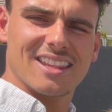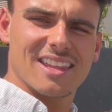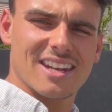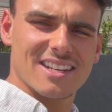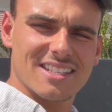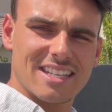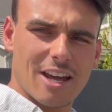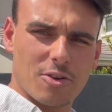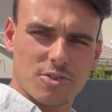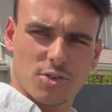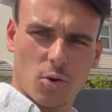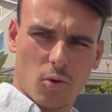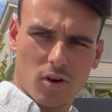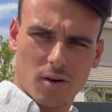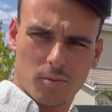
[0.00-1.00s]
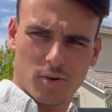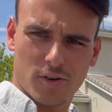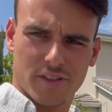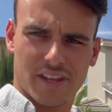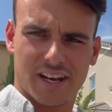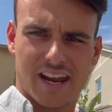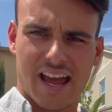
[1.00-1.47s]
that it sounds horrible,
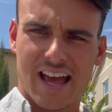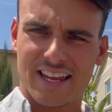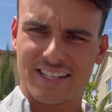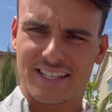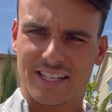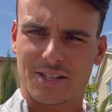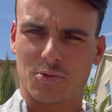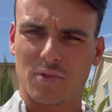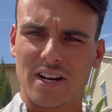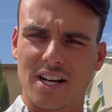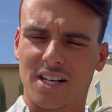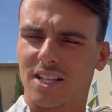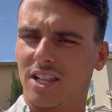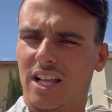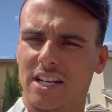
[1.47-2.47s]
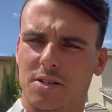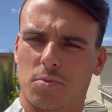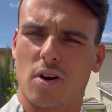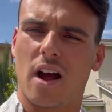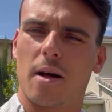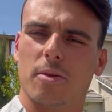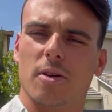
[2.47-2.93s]
that it has this weird clutch
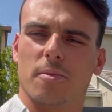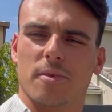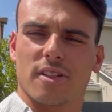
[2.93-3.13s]
problem,